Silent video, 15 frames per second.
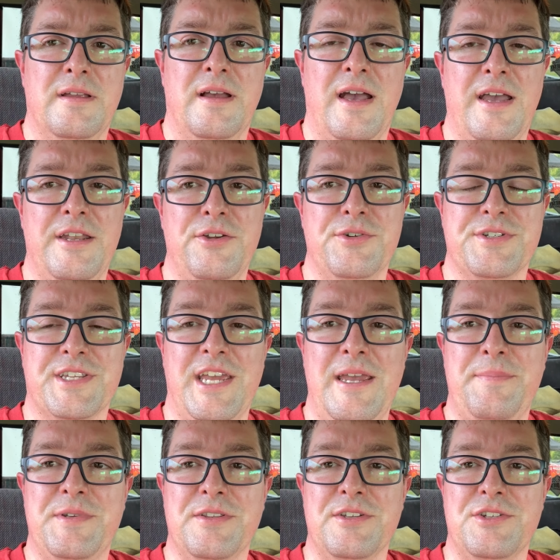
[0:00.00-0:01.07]
I had to
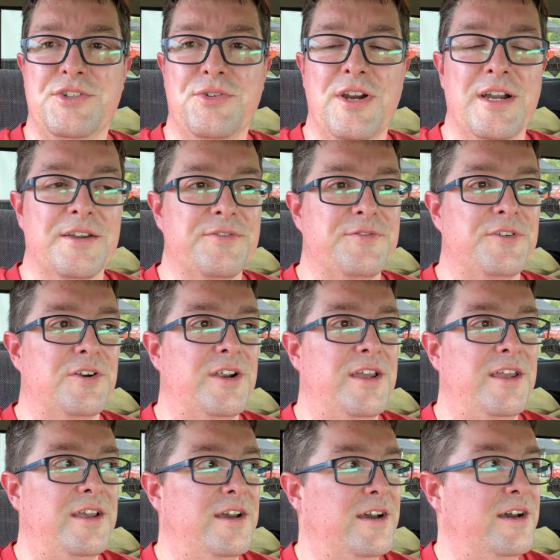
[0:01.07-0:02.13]
escape to the truck for
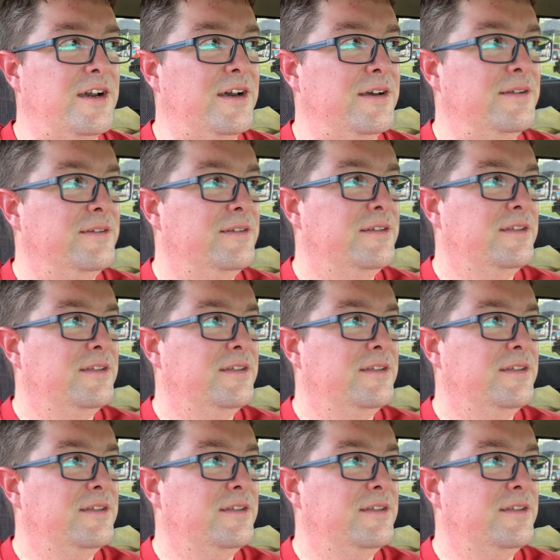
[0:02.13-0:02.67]
a,